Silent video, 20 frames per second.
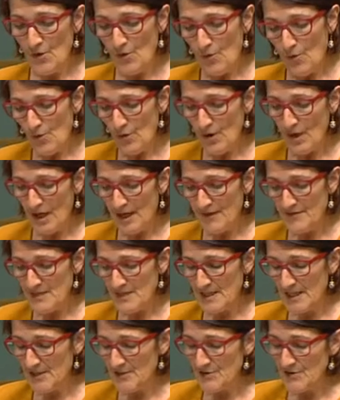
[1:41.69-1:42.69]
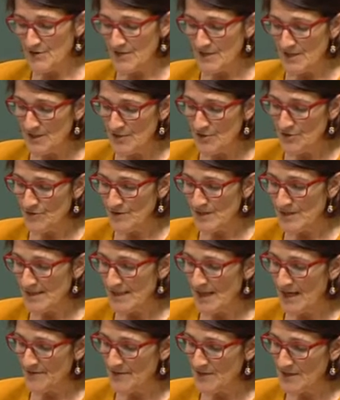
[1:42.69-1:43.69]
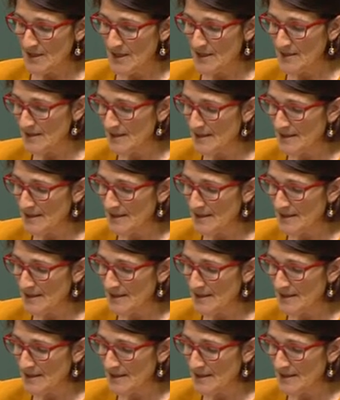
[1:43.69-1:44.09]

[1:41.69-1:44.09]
all life stages, interests, lifestyles,